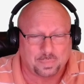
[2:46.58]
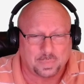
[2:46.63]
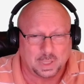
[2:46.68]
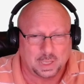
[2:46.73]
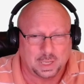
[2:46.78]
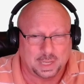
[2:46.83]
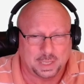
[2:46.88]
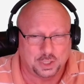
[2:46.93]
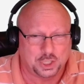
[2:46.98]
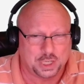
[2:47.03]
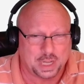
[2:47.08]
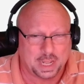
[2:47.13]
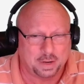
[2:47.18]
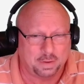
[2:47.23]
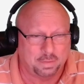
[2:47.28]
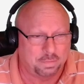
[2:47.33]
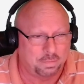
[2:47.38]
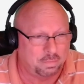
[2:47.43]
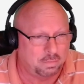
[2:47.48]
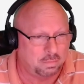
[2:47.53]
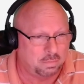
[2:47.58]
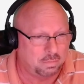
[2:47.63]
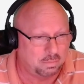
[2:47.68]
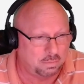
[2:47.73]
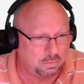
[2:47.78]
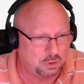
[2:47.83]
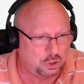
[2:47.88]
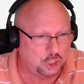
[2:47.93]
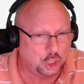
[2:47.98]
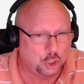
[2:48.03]
instead of
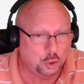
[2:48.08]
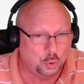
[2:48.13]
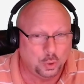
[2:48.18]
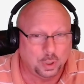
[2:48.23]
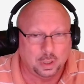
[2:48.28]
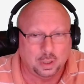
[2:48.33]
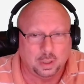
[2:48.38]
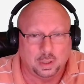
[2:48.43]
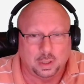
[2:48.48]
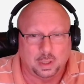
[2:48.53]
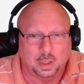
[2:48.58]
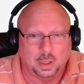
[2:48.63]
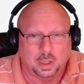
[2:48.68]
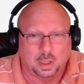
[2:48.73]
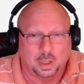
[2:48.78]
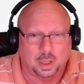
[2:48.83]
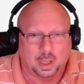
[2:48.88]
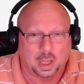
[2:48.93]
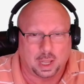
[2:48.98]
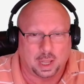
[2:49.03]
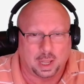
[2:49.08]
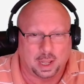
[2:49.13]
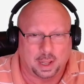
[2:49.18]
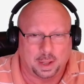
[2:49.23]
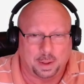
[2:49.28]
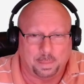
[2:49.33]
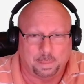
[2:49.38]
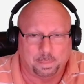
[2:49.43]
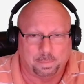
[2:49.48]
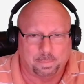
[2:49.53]
2.
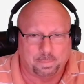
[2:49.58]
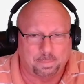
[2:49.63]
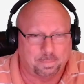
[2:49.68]
Has